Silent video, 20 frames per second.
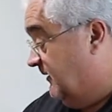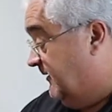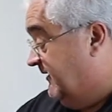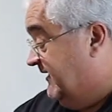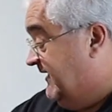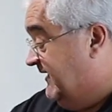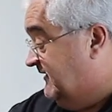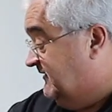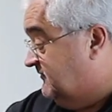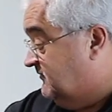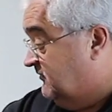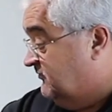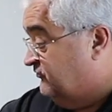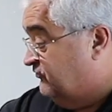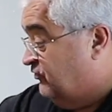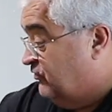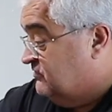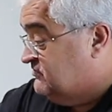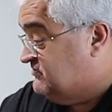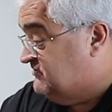And
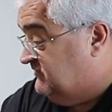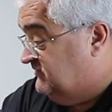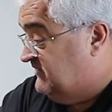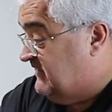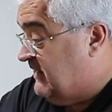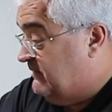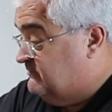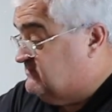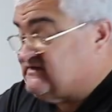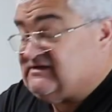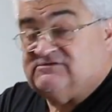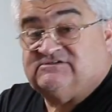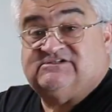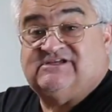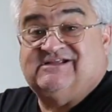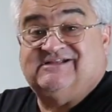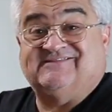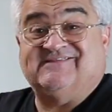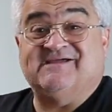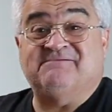unfortunately, I was
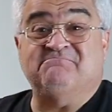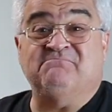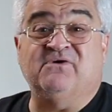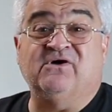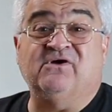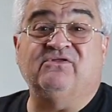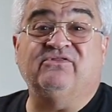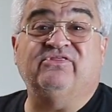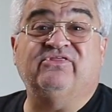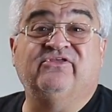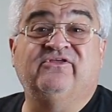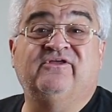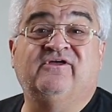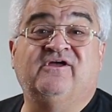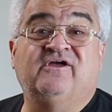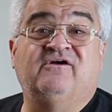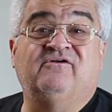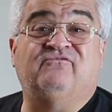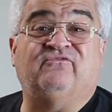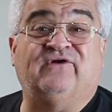outside of that month
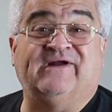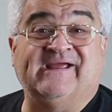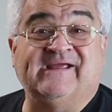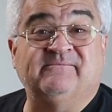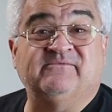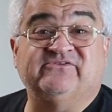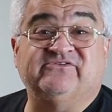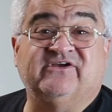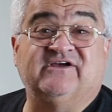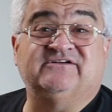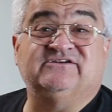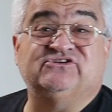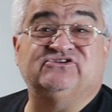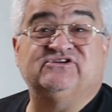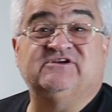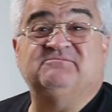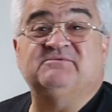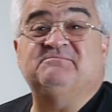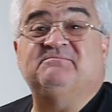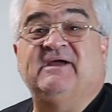for Amazon to
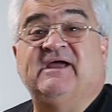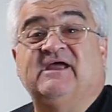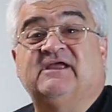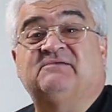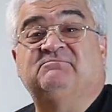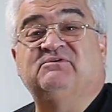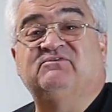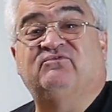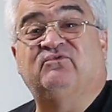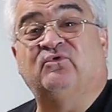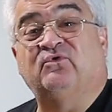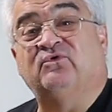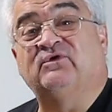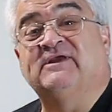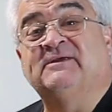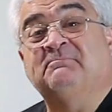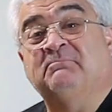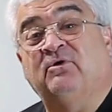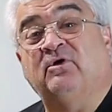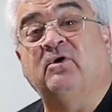ship it back before
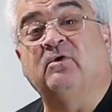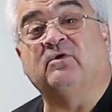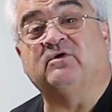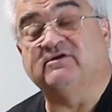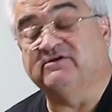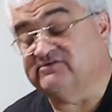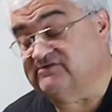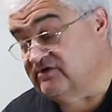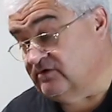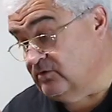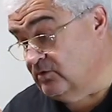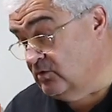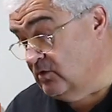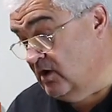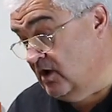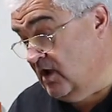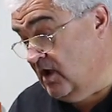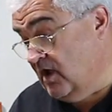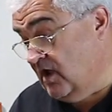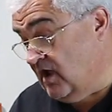it broke. So
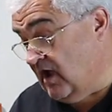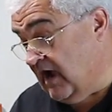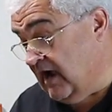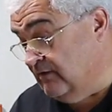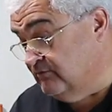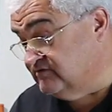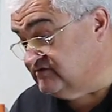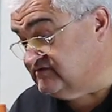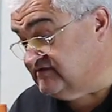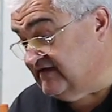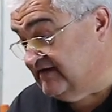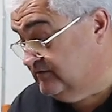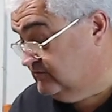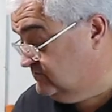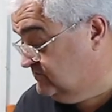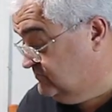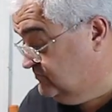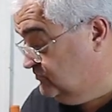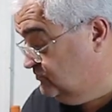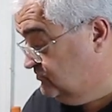I was down
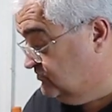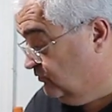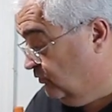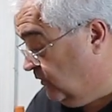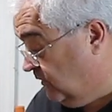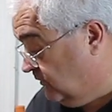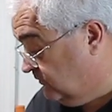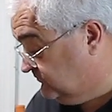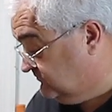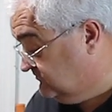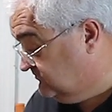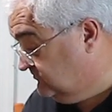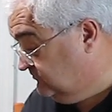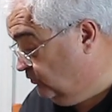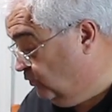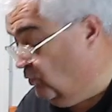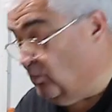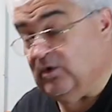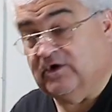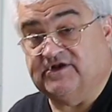to DeWalt's
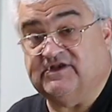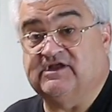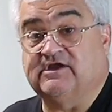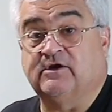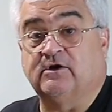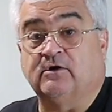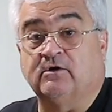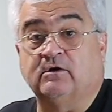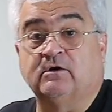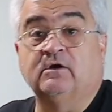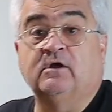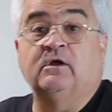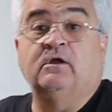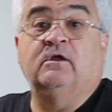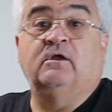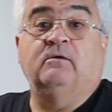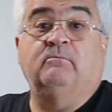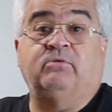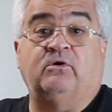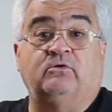1-year
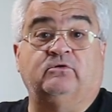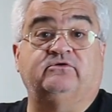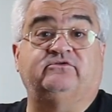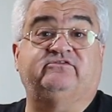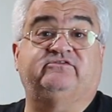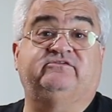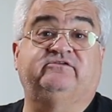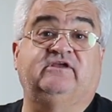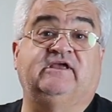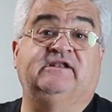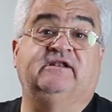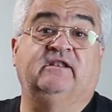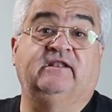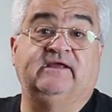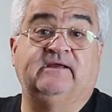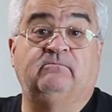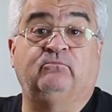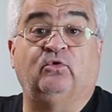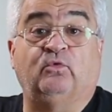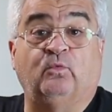parts and
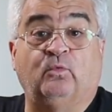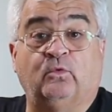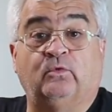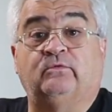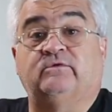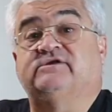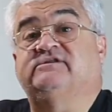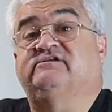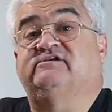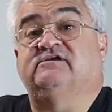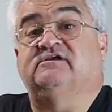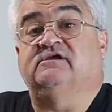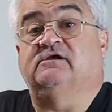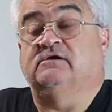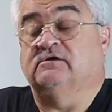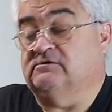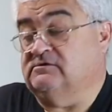labor warranty.